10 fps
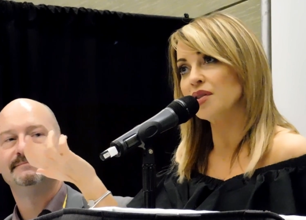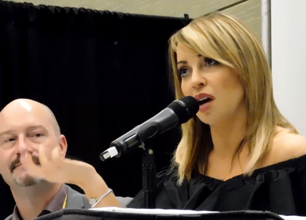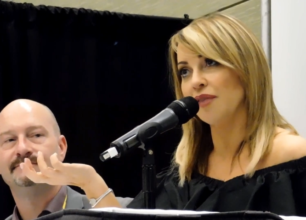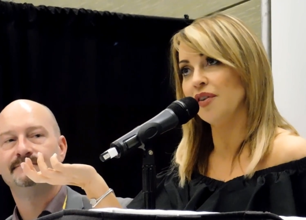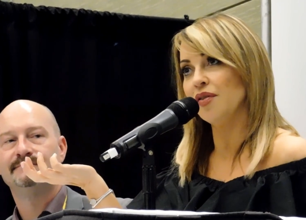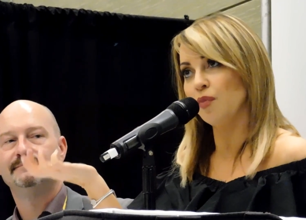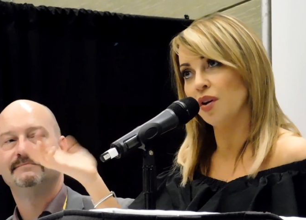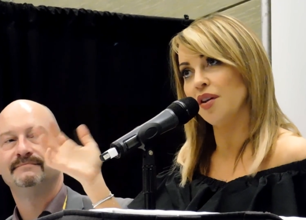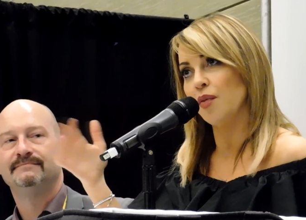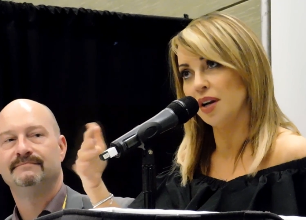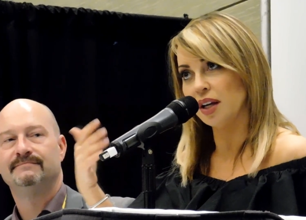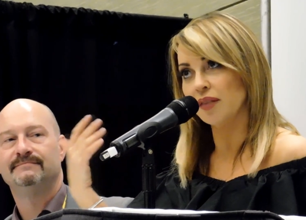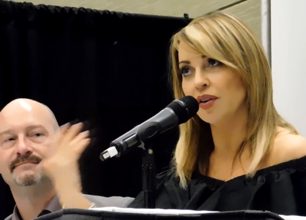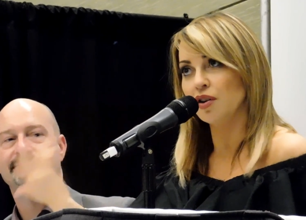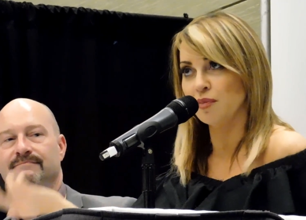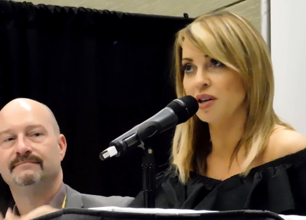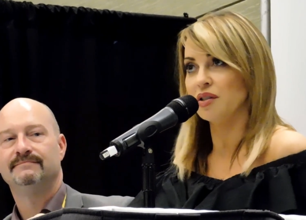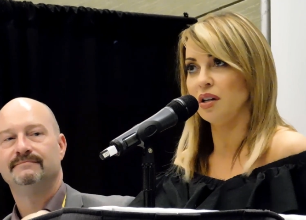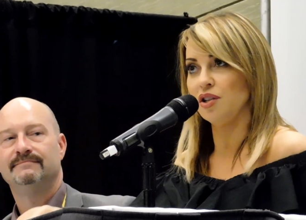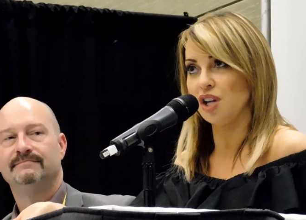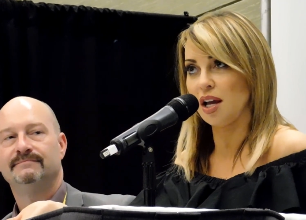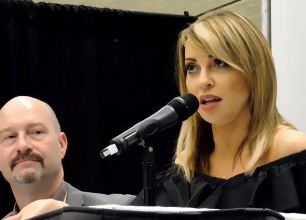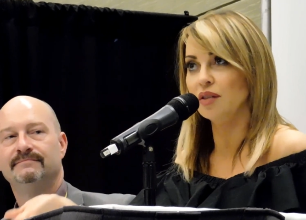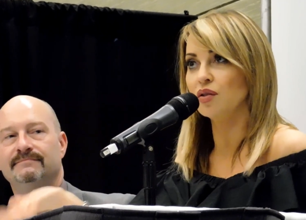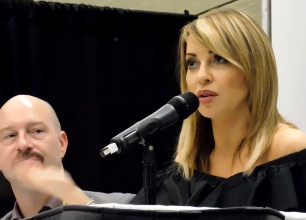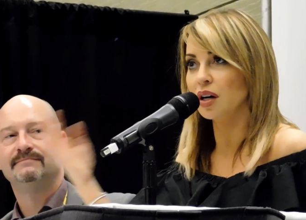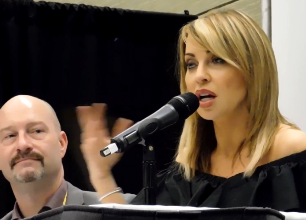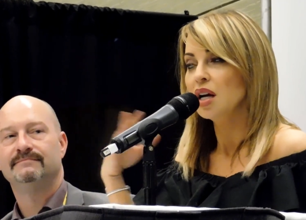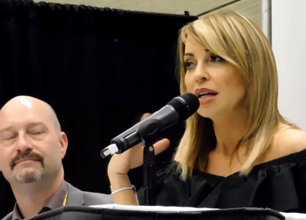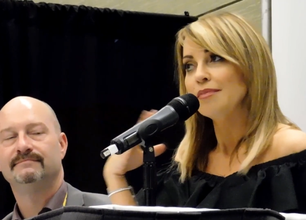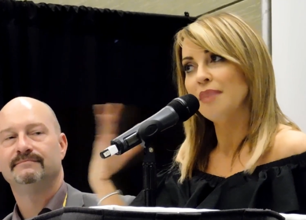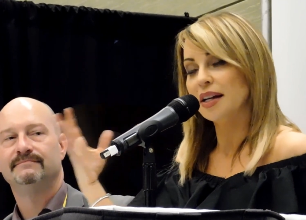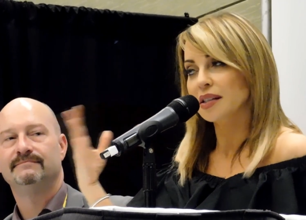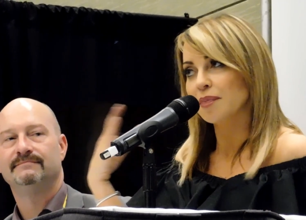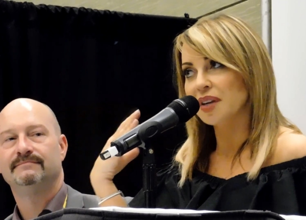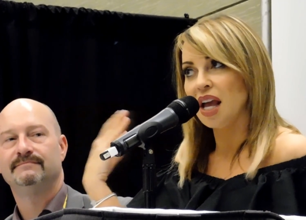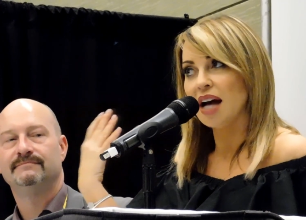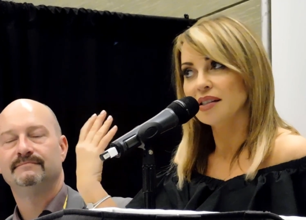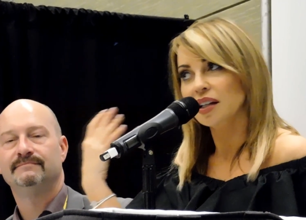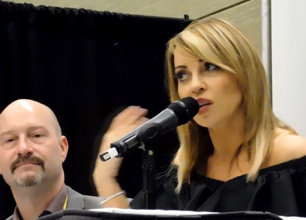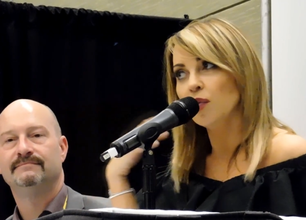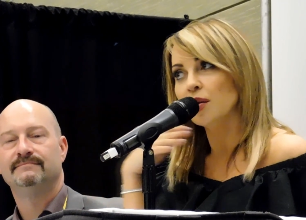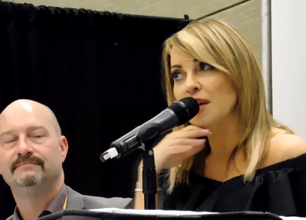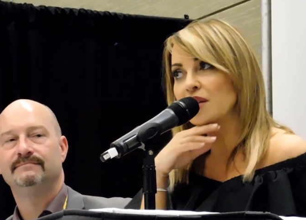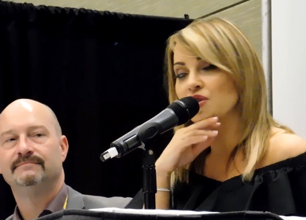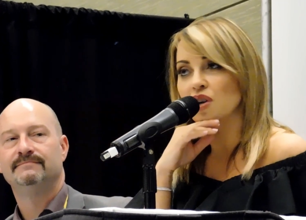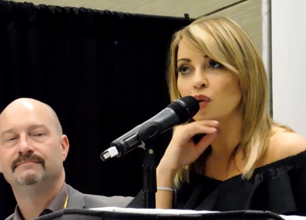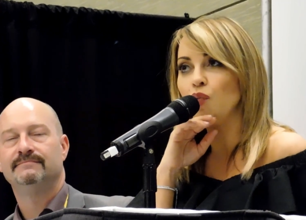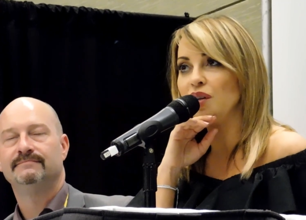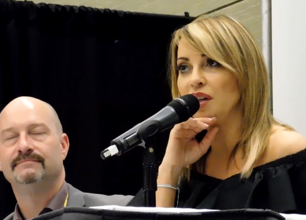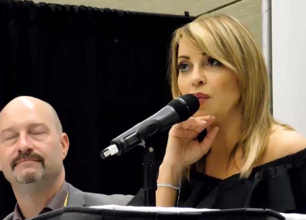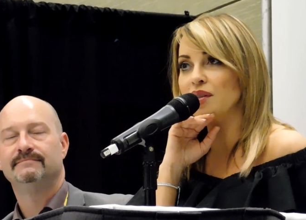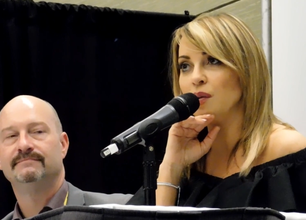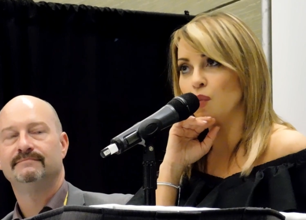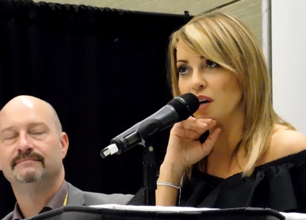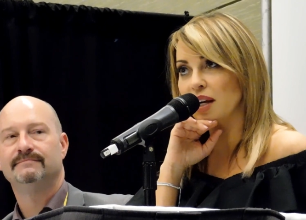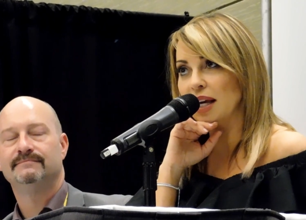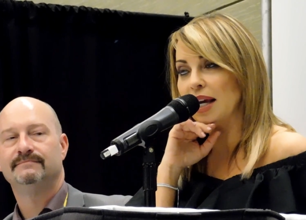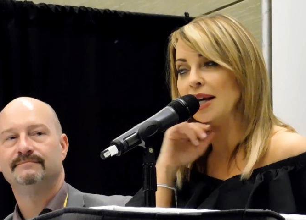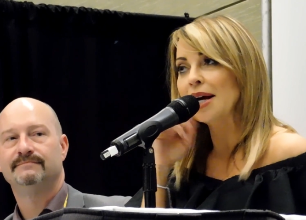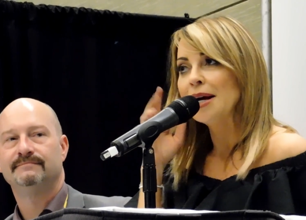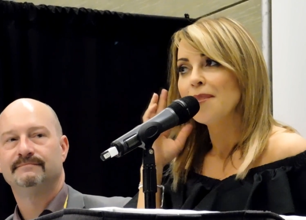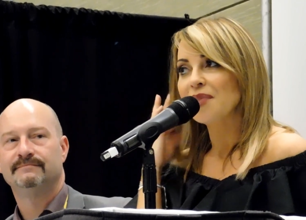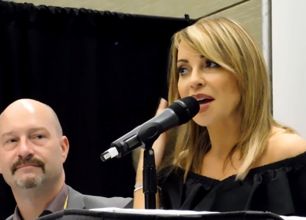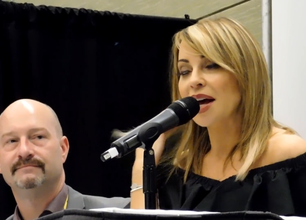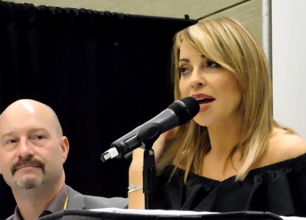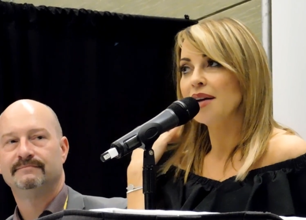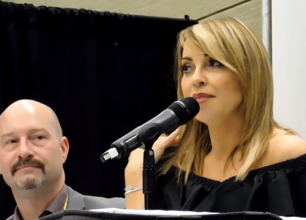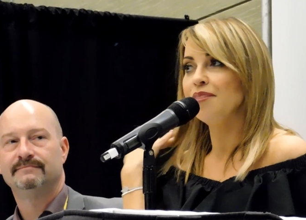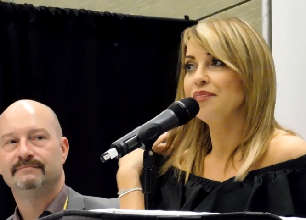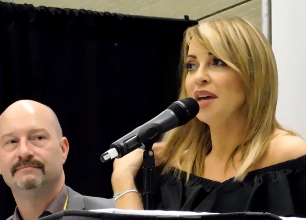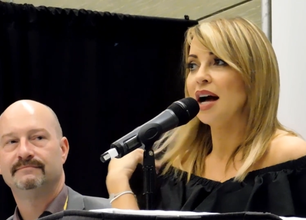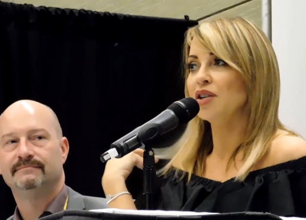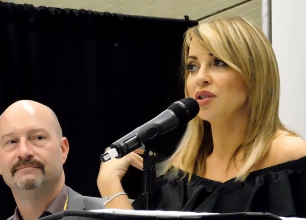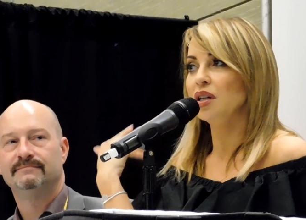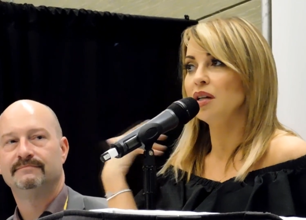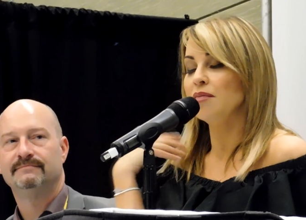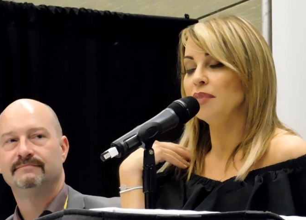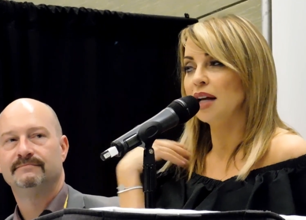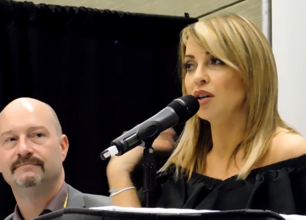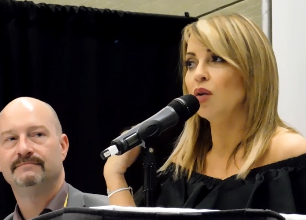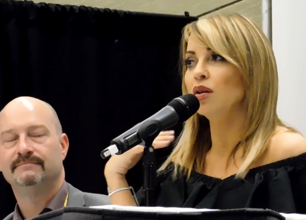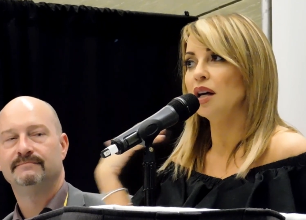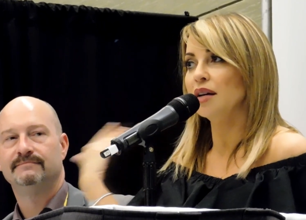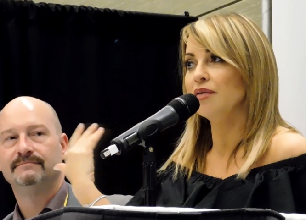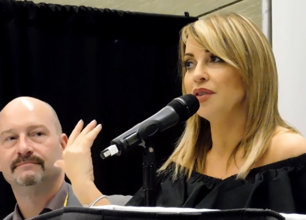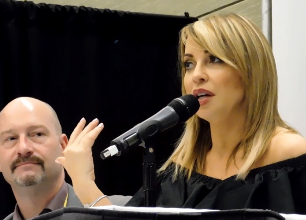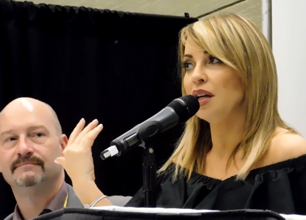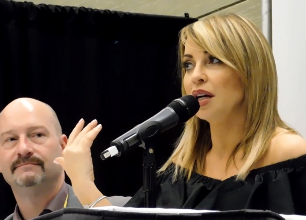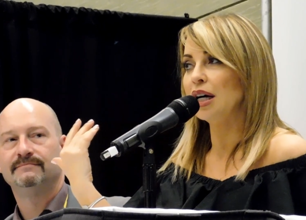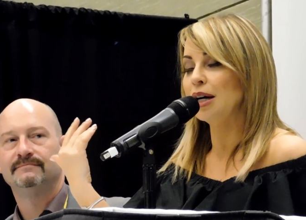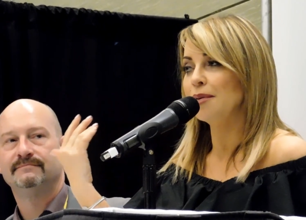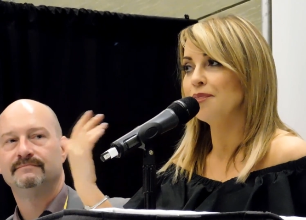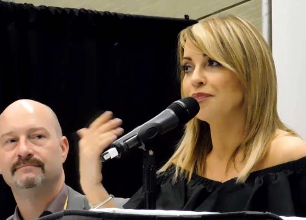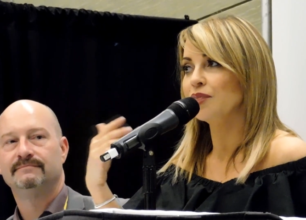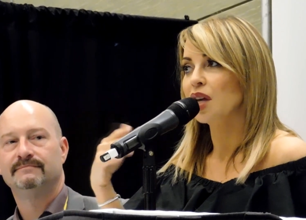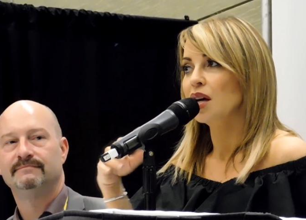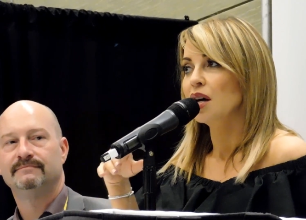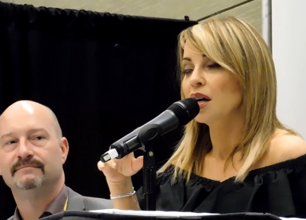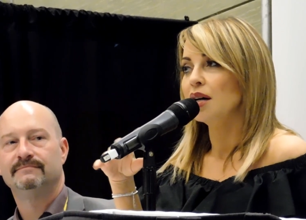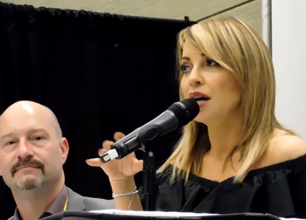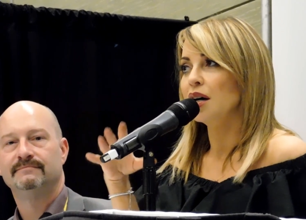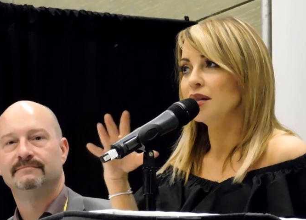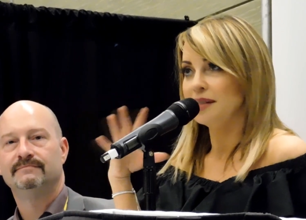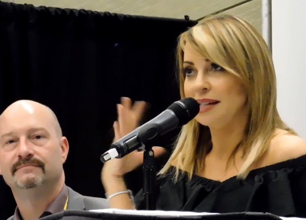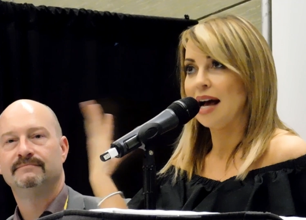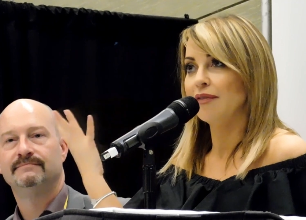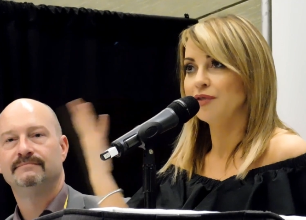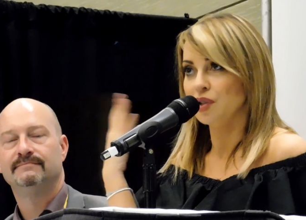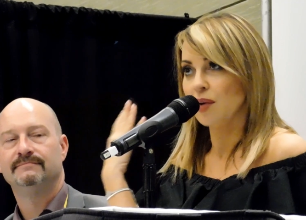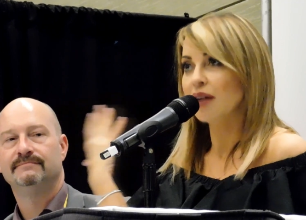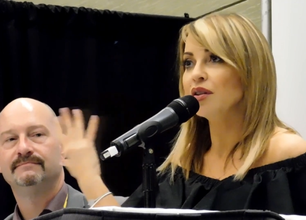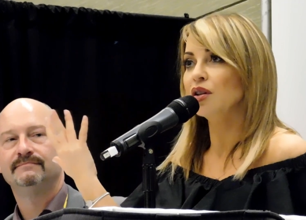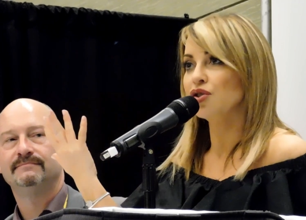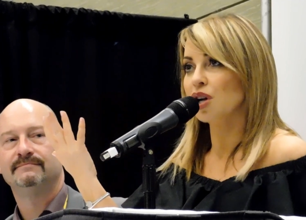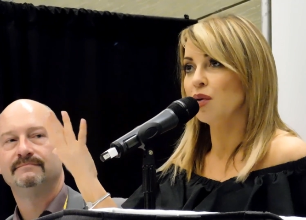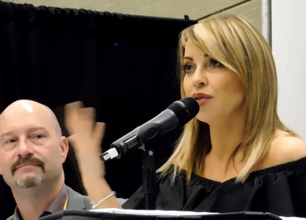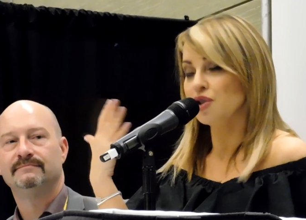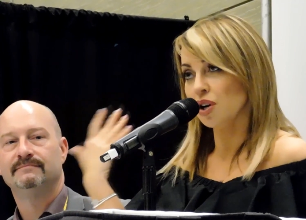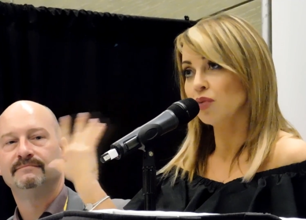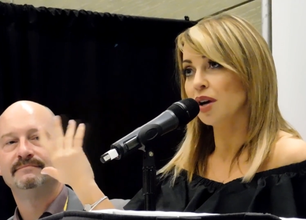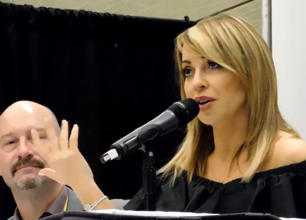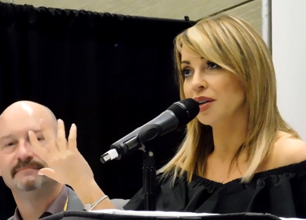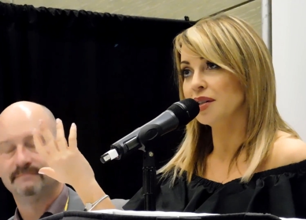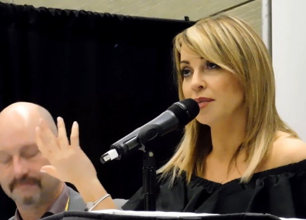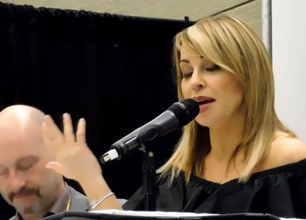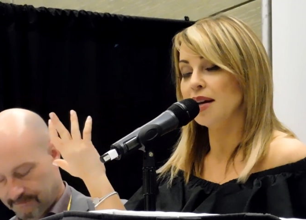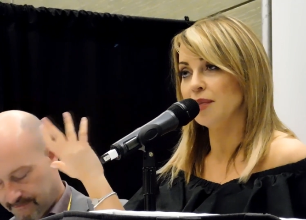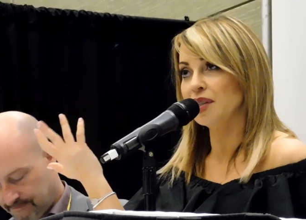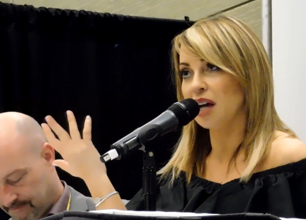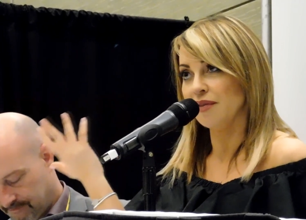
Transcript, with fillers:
Speaker 1: often where they want to give a new person a chance or mix up the casting a little bit, and the show really wasn't working, and they actually let go a lot of the staff surrounding the show, and the showrunner is a man named Scott